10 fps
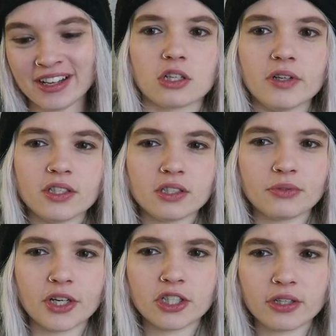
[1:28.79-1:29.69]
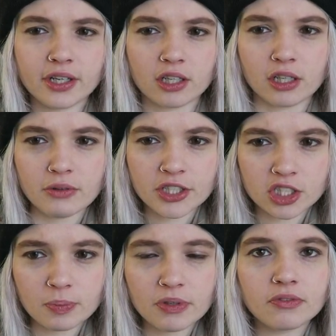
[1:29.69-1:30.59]
So it's a Rachel and Chloe
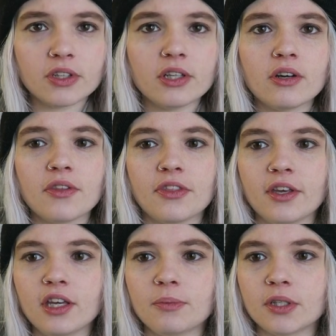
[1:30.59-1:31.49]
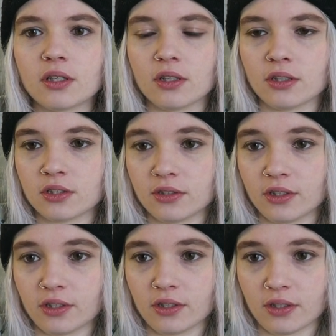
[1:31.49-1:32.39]
shipping video, I think, because
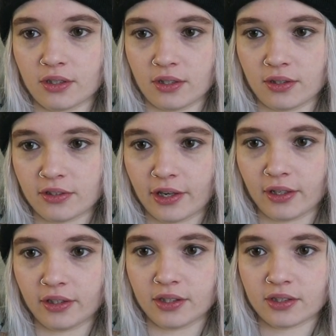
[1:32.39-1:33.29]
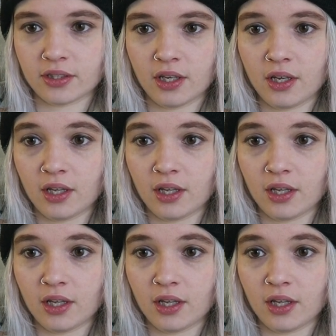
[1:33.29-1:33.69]
the title is